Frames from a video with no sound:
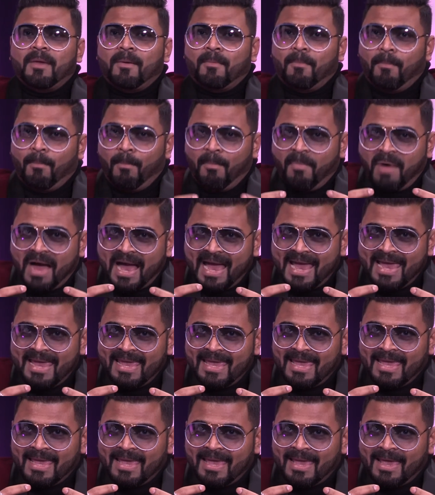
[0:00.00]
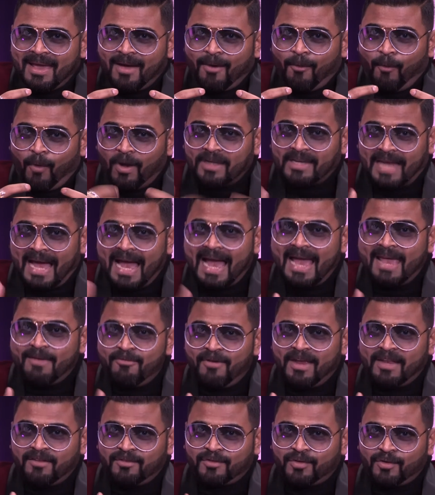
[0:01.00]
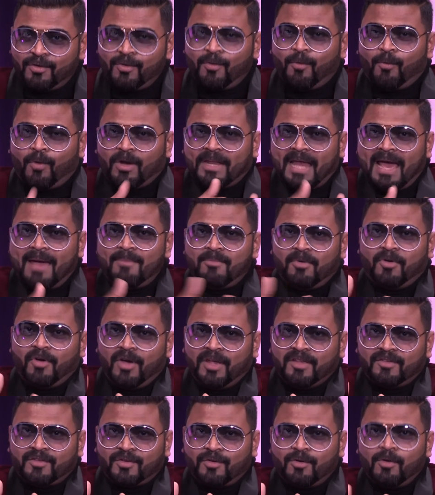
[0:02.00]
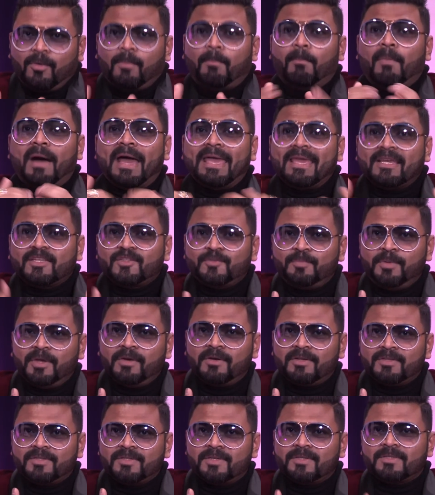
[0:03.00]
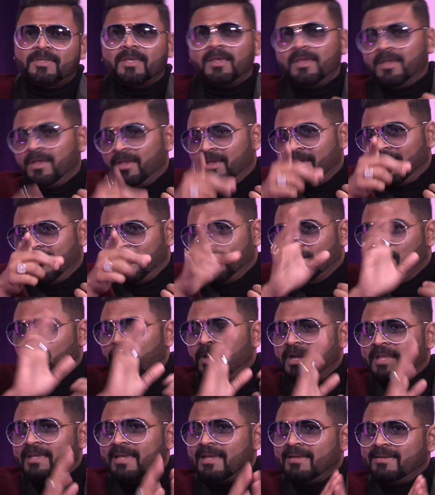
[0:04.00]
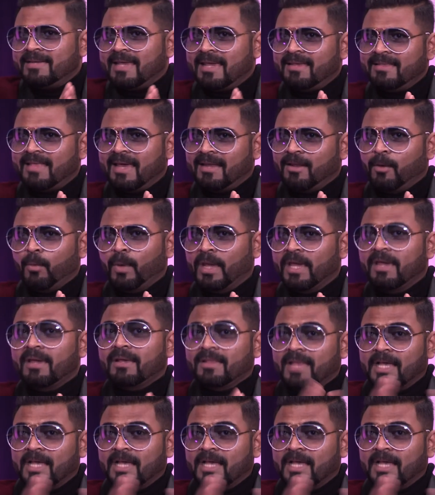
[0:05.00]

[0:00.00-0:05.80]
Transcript: what I went through, what I'm going through, my experiences, nobody can take that away.